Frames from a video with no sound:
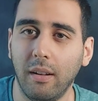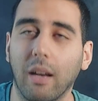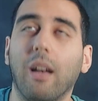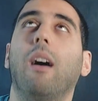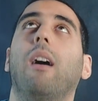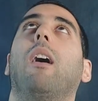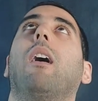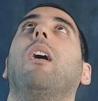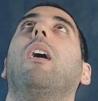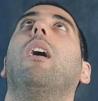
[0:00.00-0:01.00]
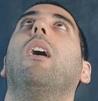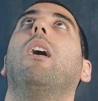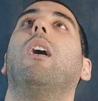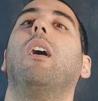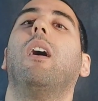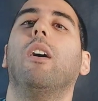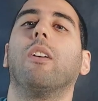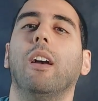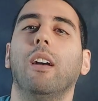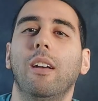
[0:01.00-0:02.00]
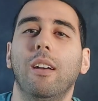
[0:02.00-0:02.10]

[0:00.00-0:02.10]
Like, okay?